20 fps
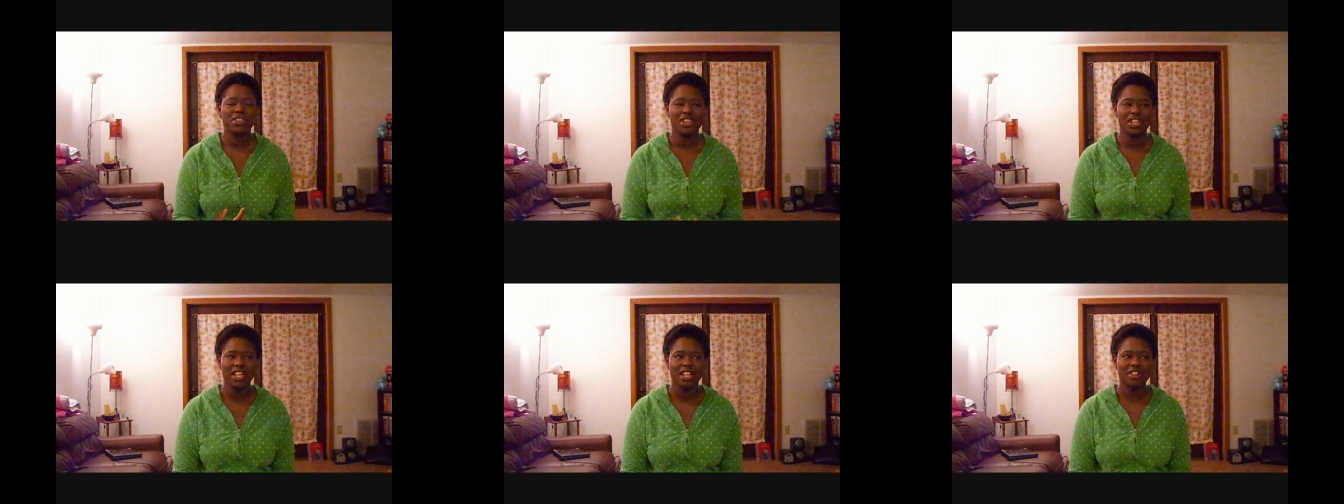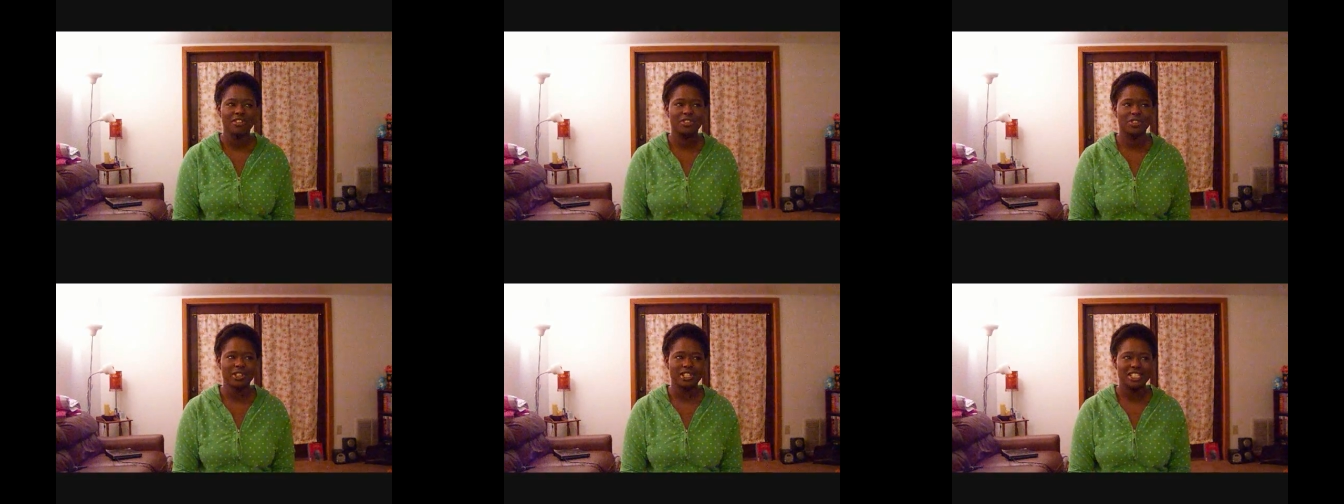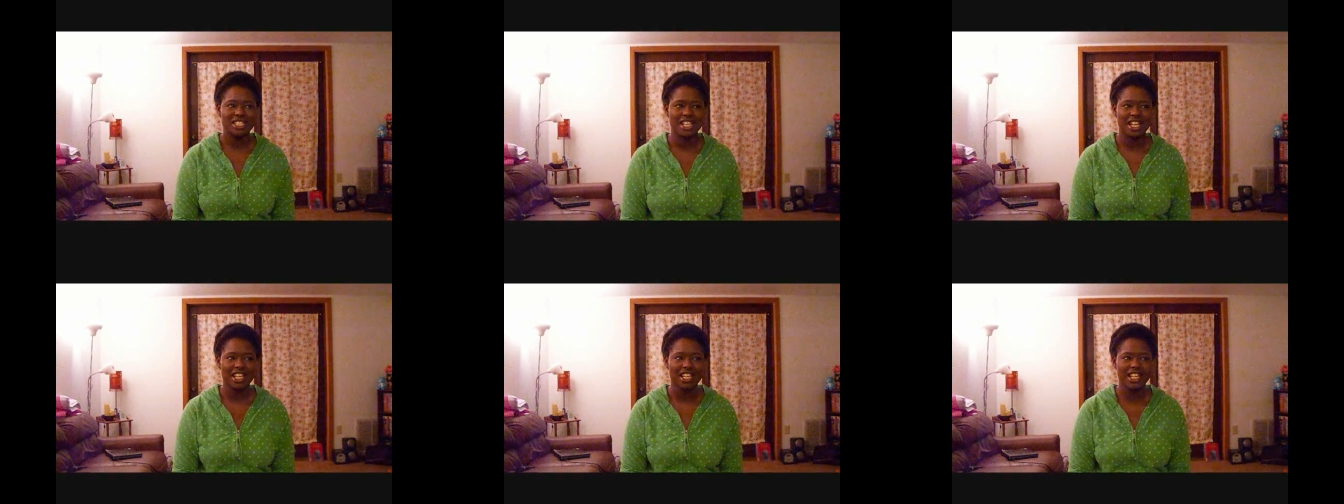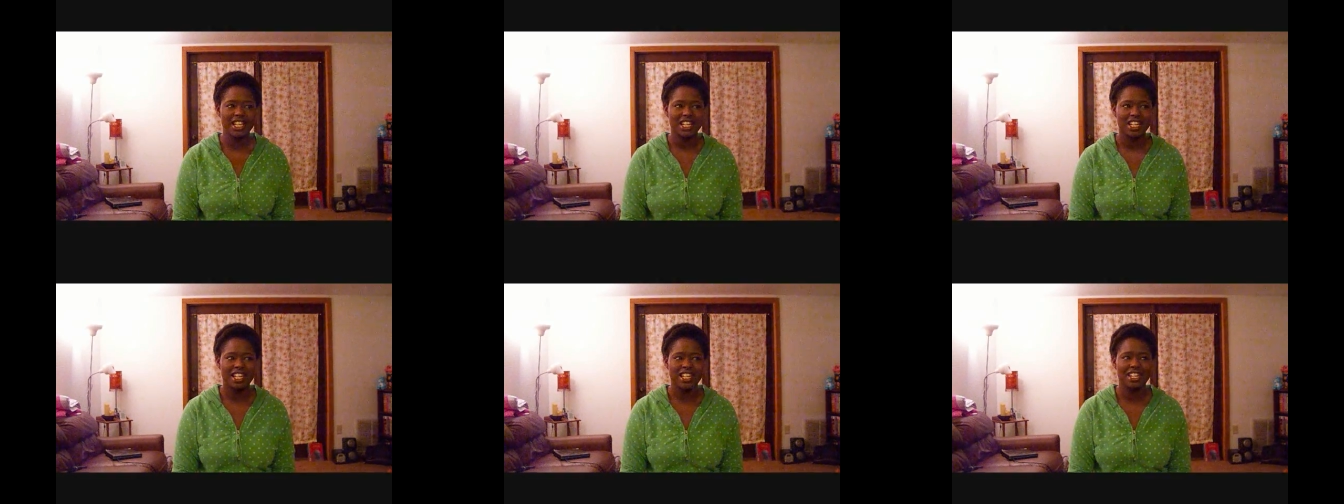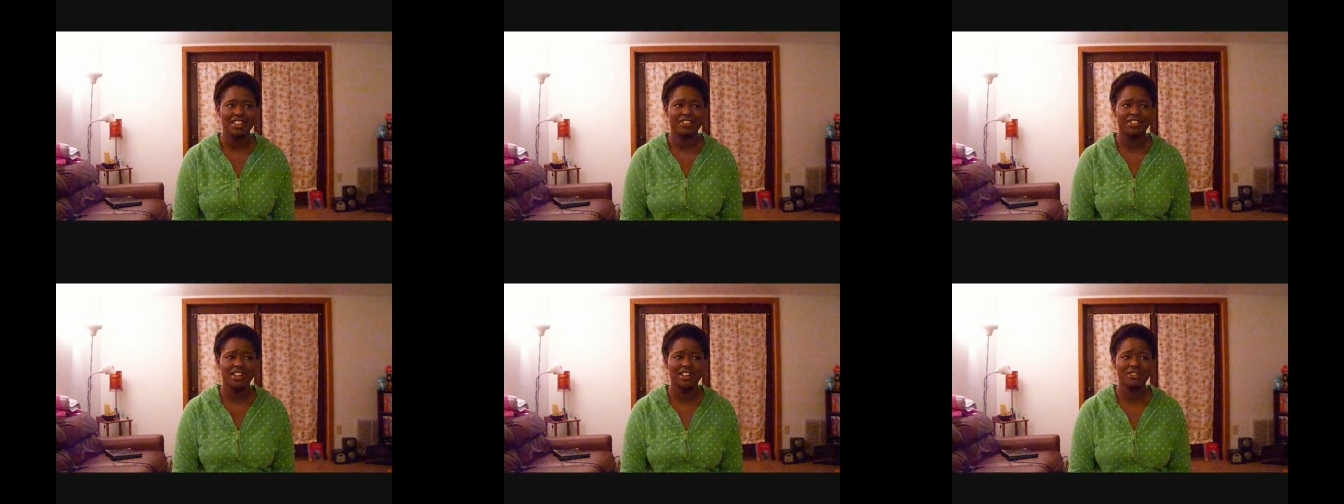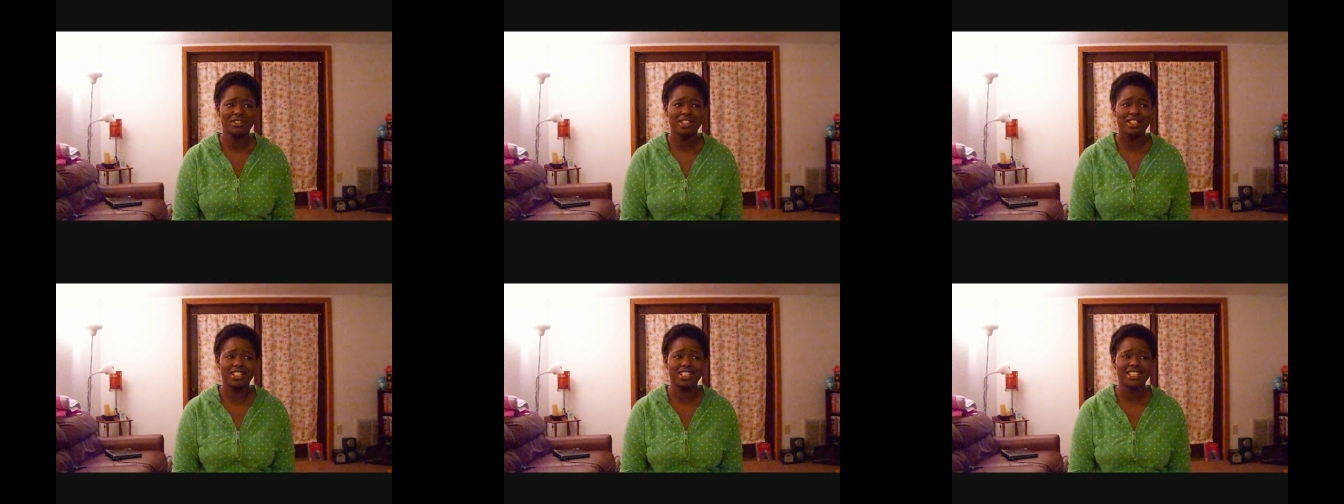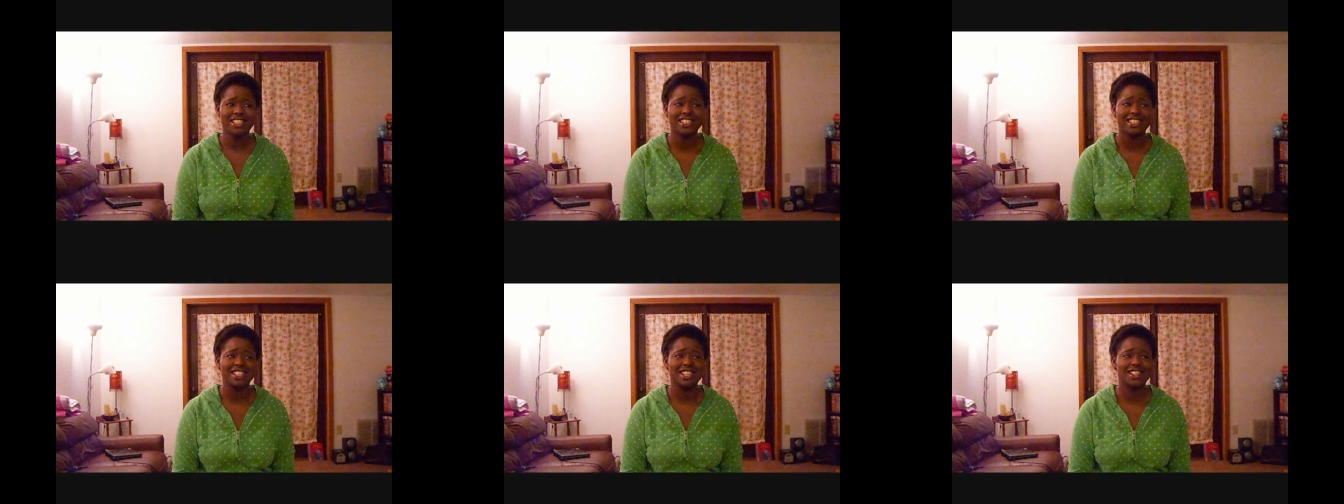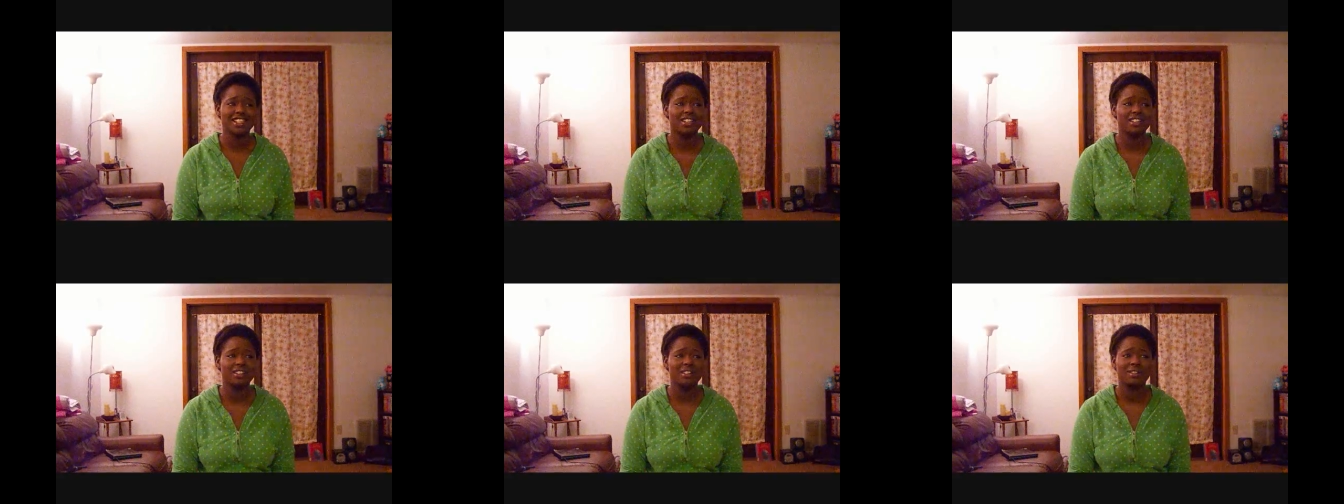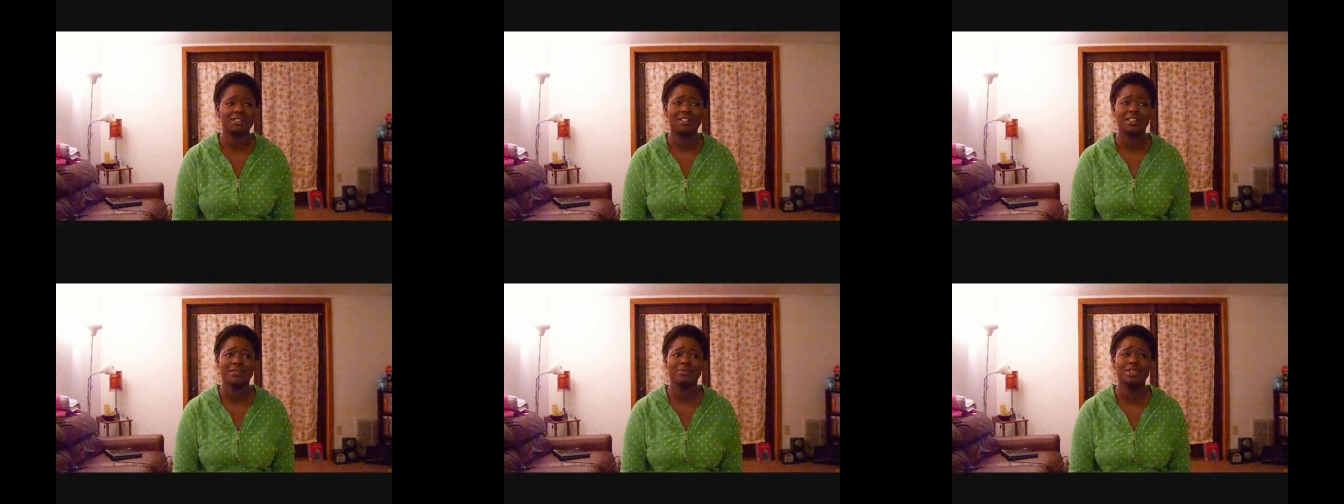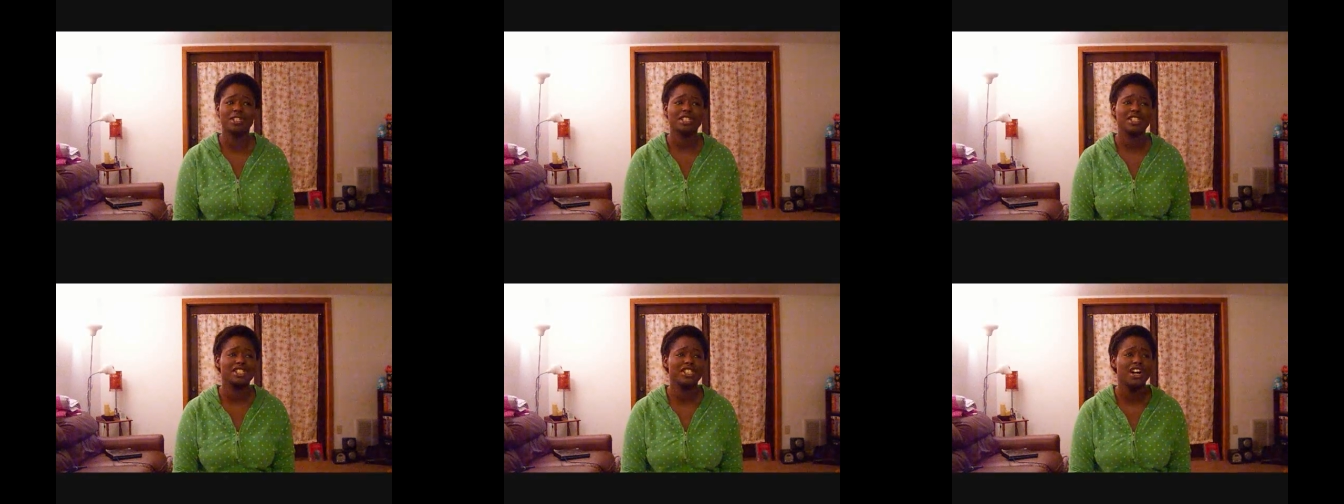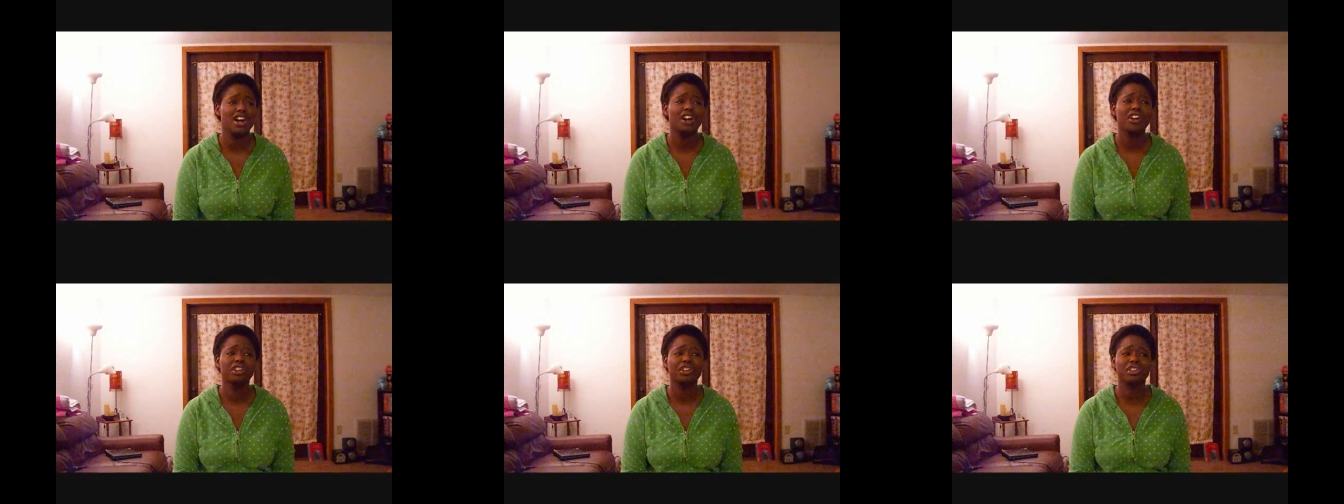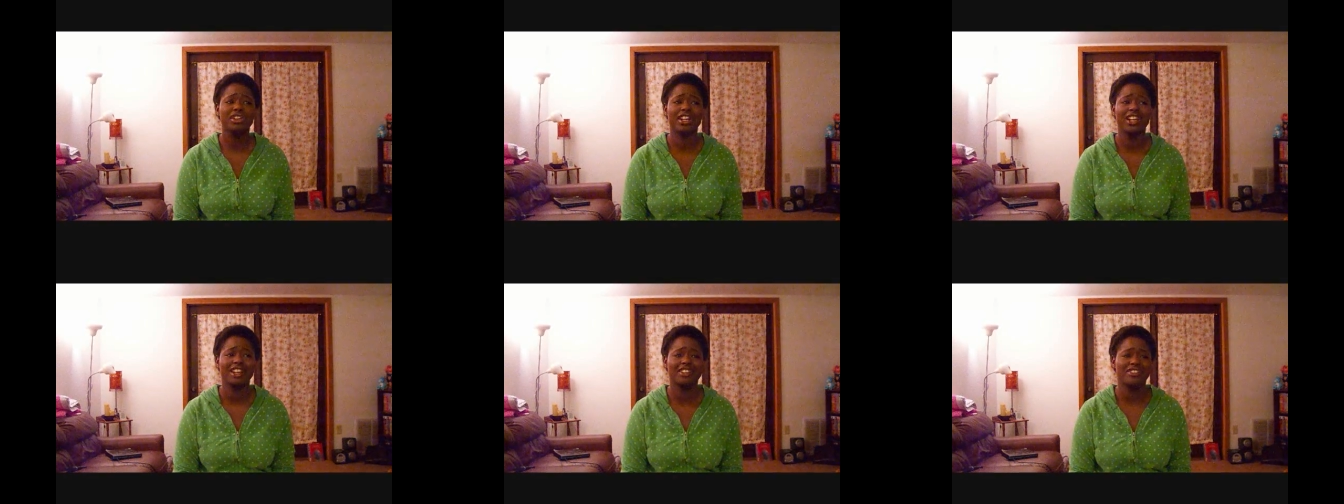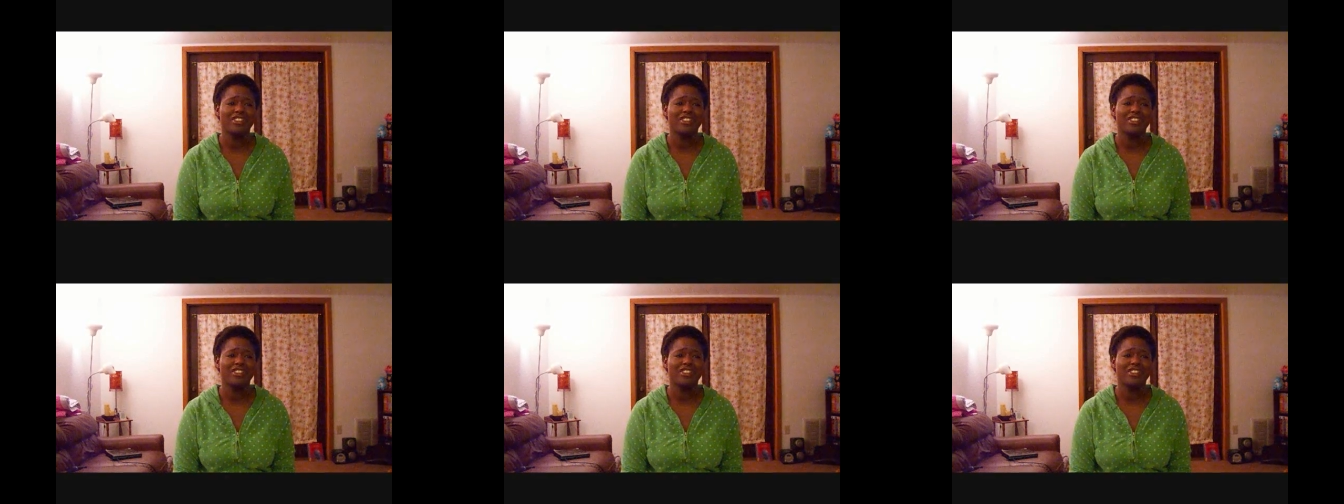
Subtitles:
think for a second, and if I really, it's like, oh, I'm just hungry.